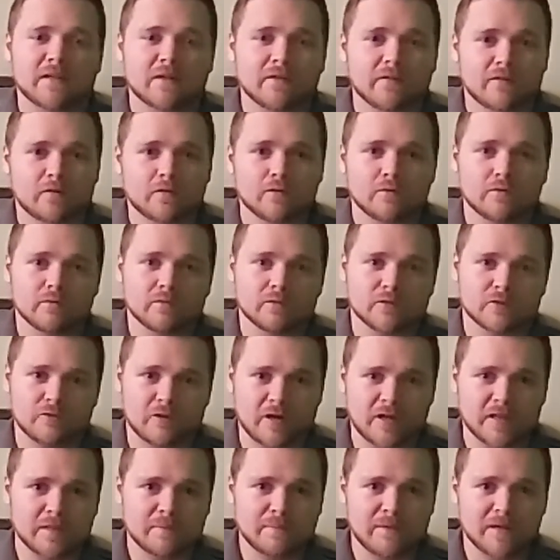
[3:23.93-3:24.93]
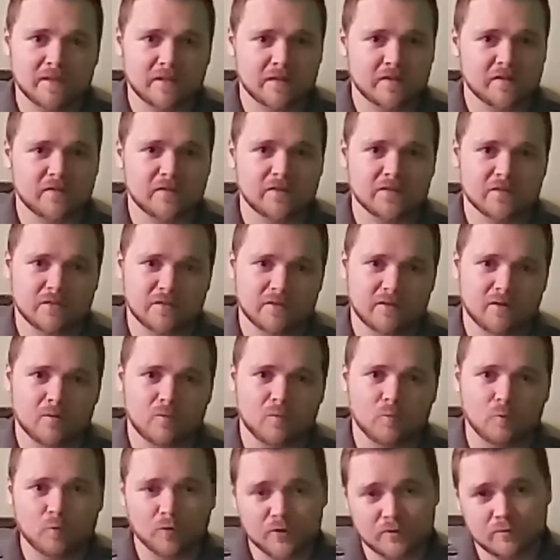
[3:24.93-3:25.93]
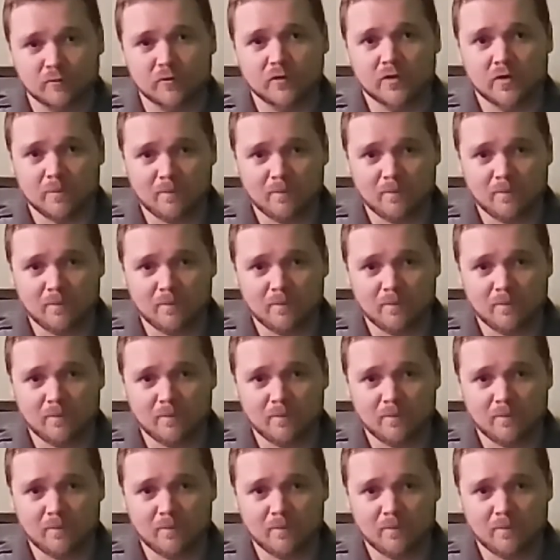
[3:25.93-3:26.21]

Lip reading: else who is trying to make a decision on which one